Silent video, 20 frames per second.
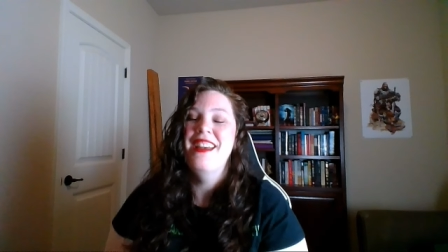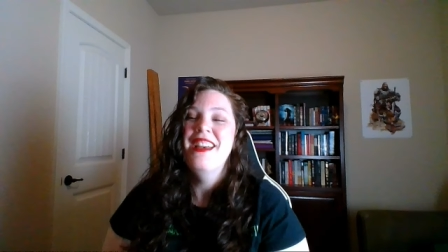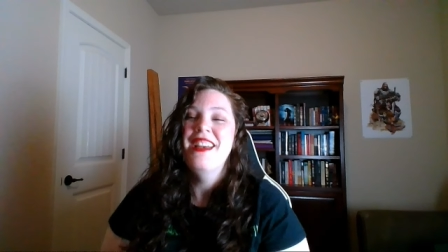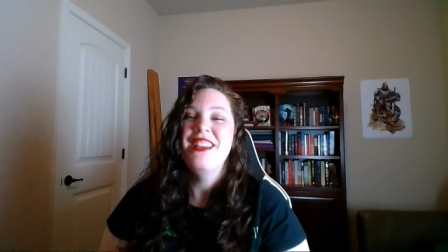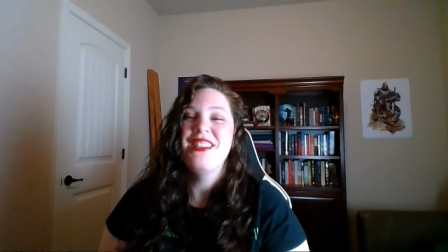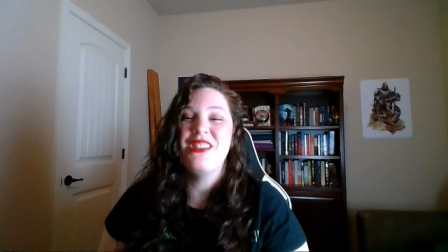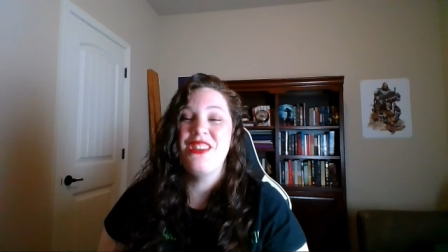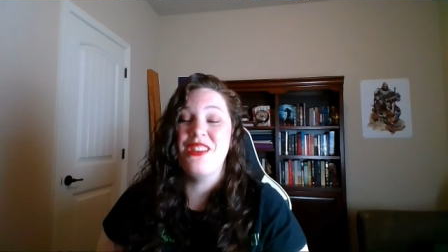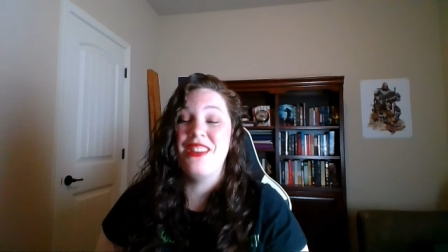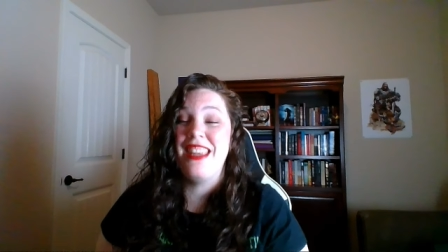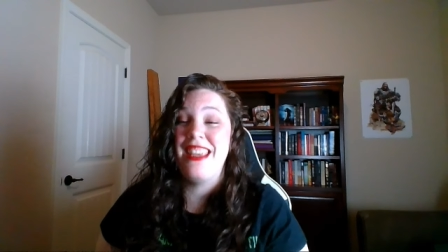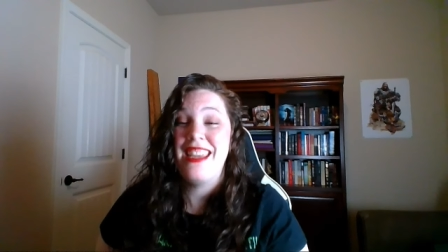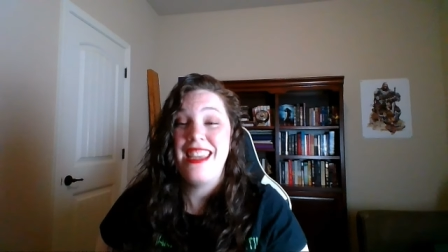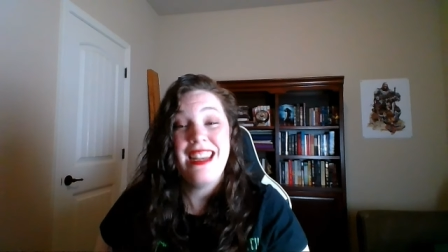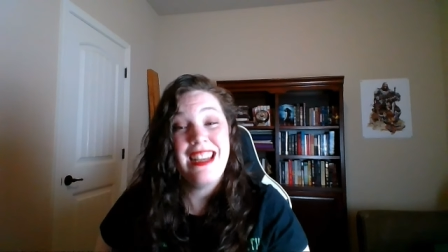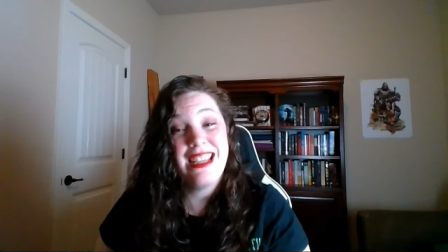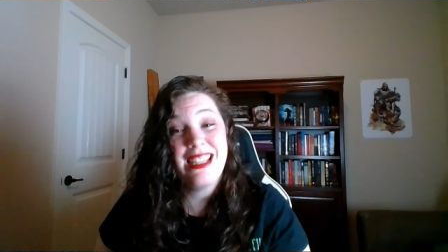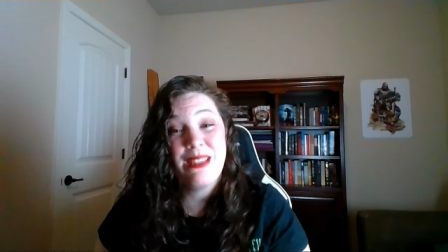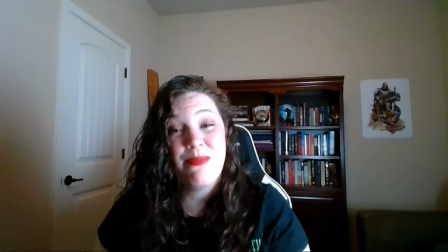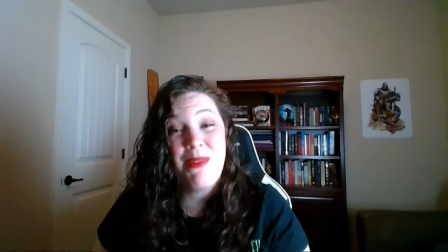so that they can
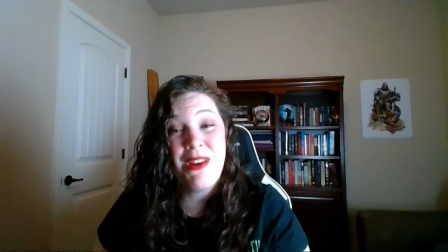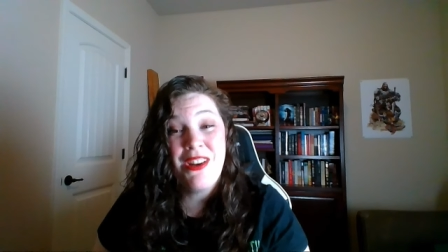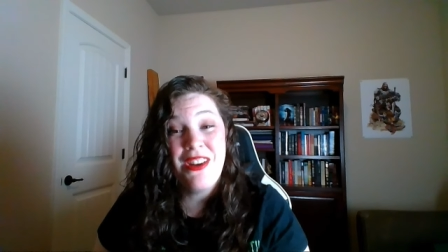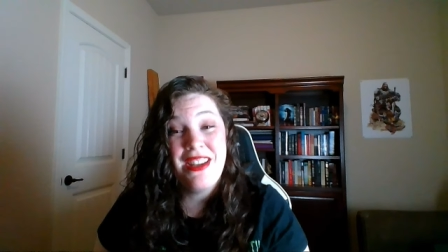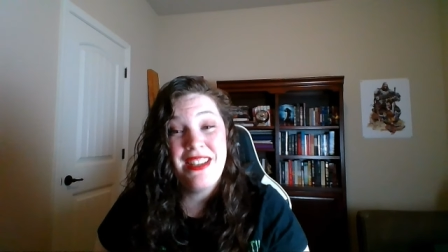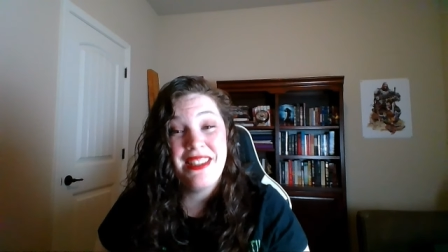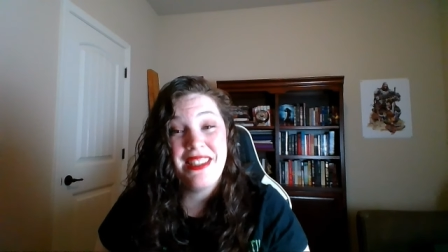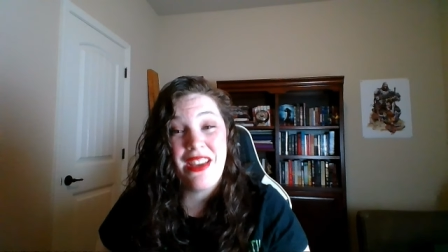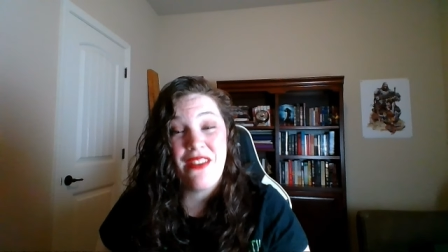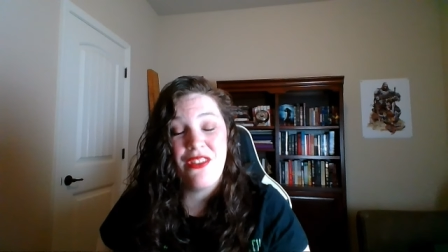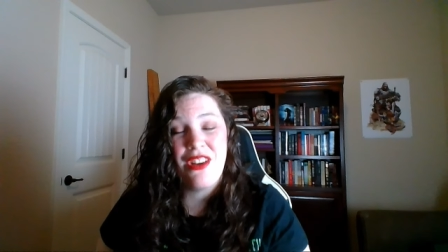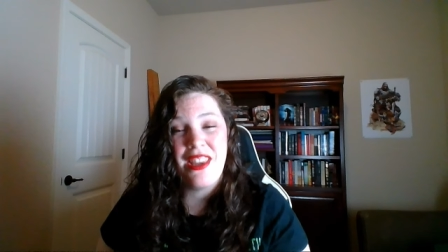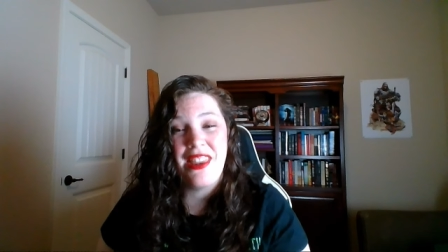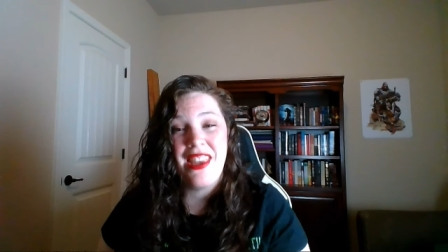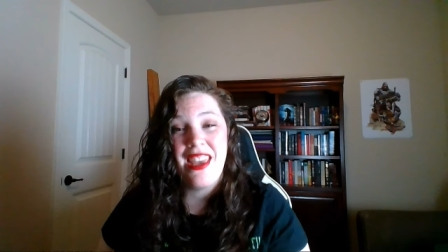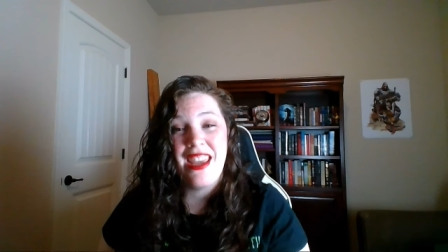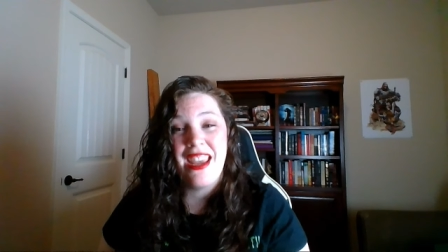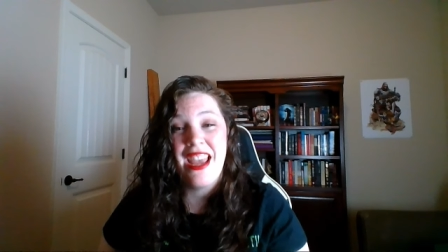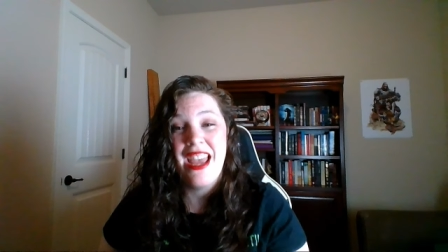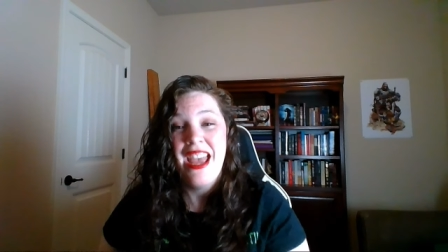experience
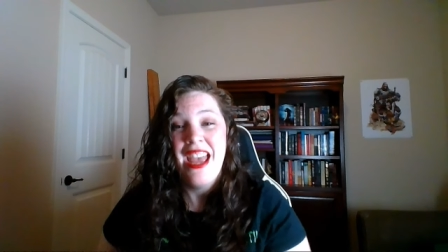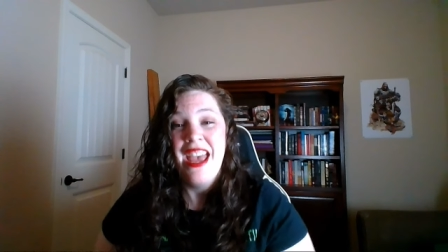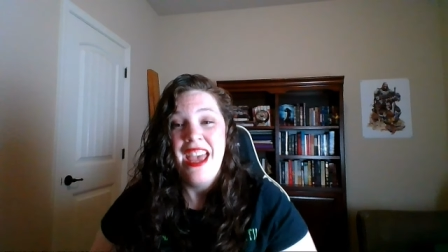everything,